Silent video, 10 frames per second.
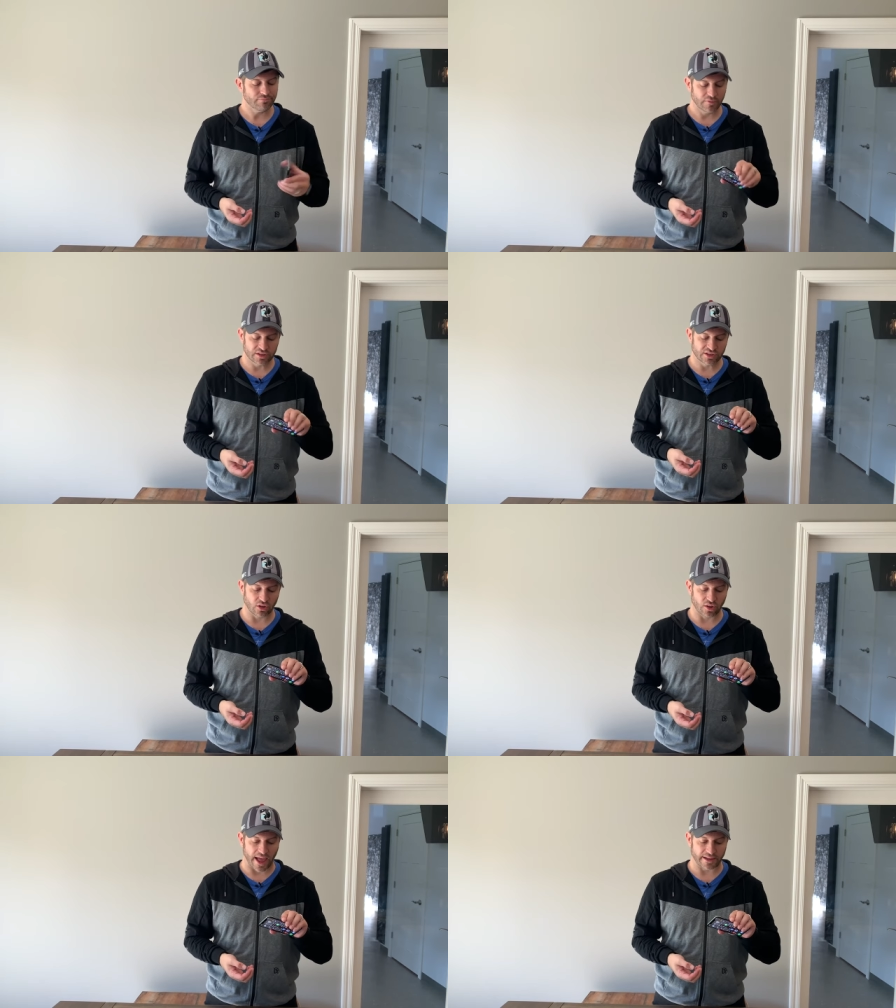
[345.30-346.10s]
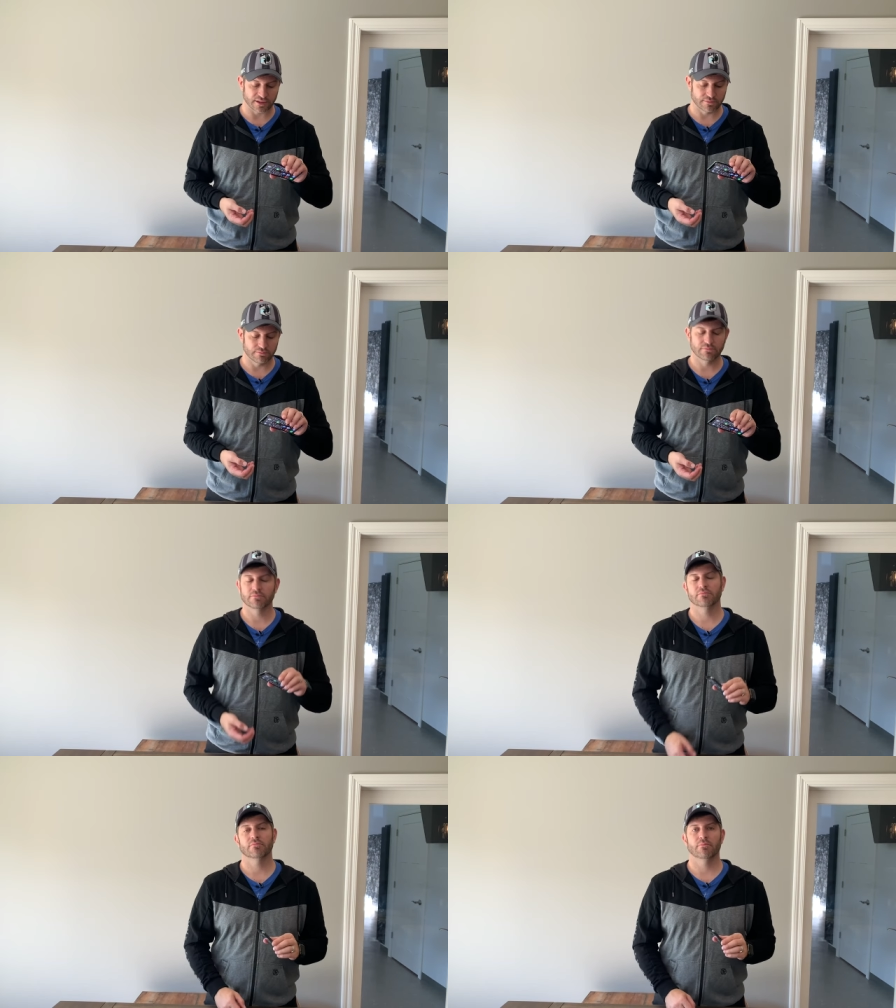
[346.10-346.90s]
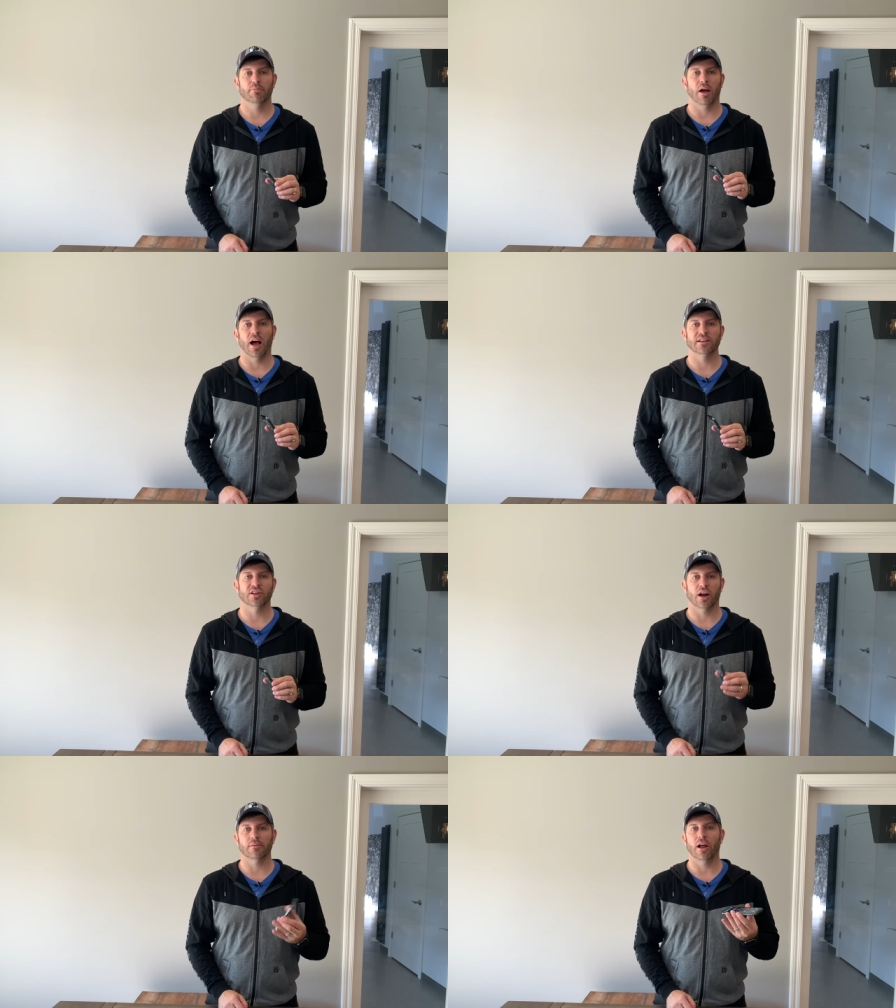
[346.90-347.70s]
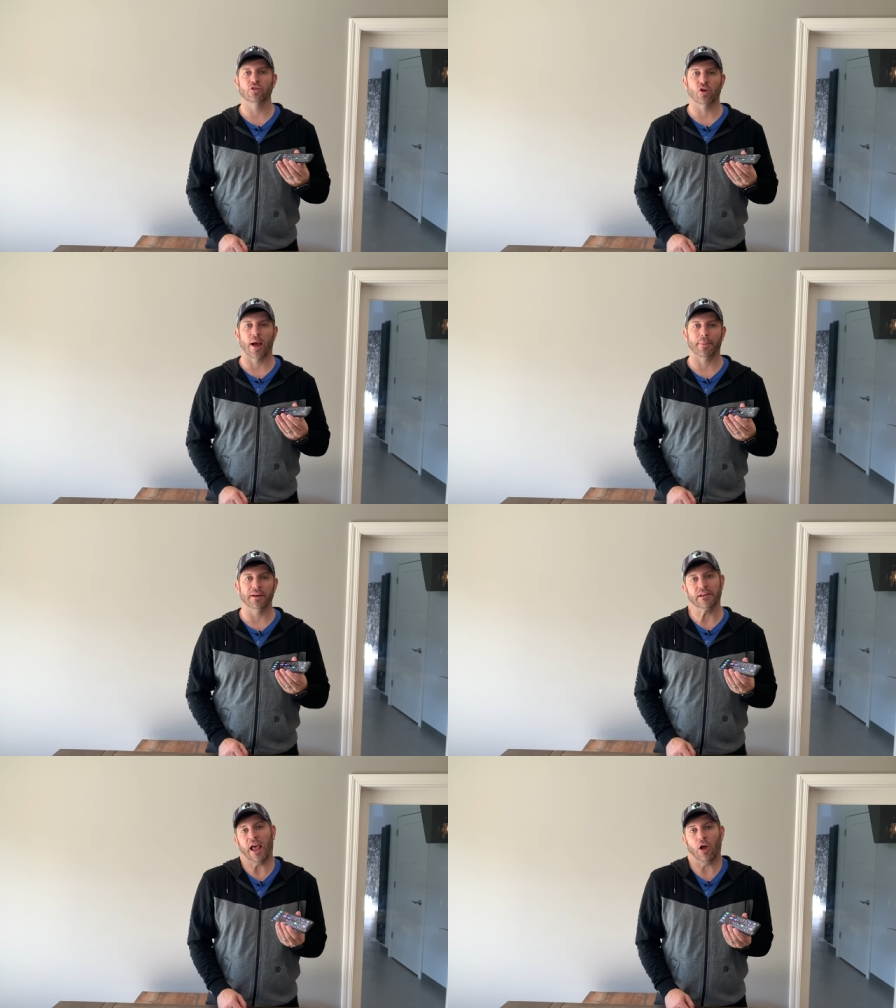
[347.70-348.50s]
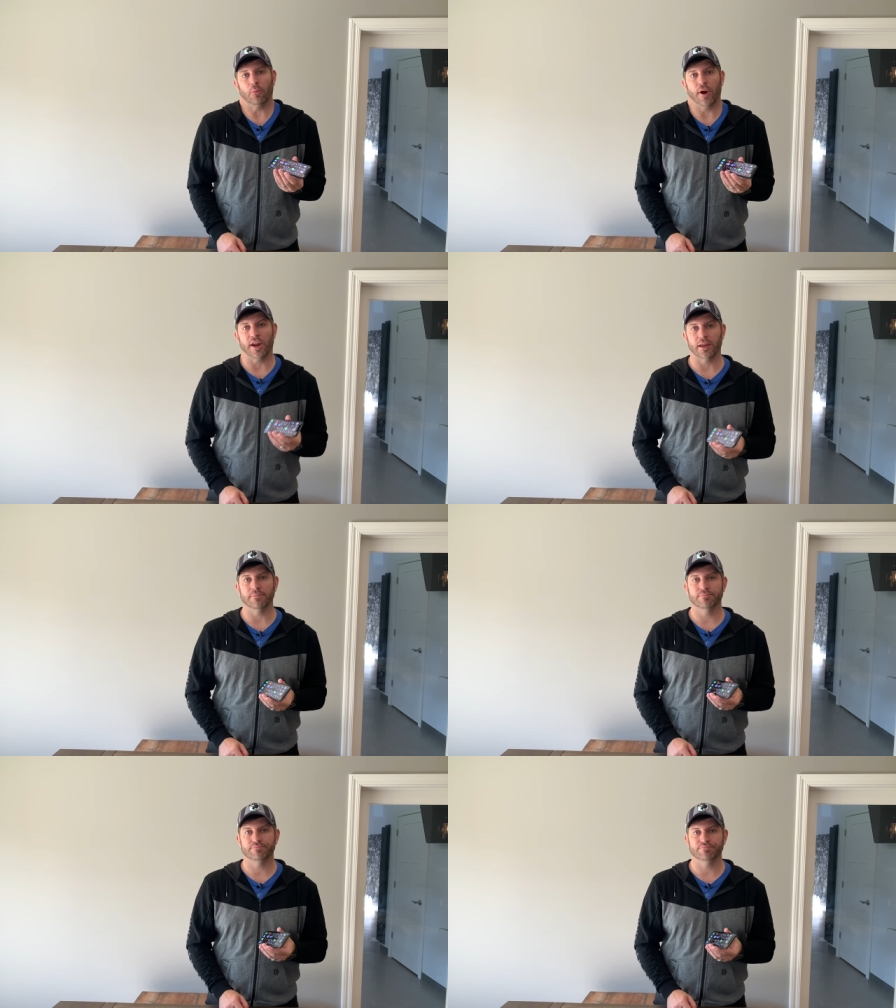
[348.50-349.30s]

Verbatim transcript: it's still glass. Odds are I'll drop it and I'll break it.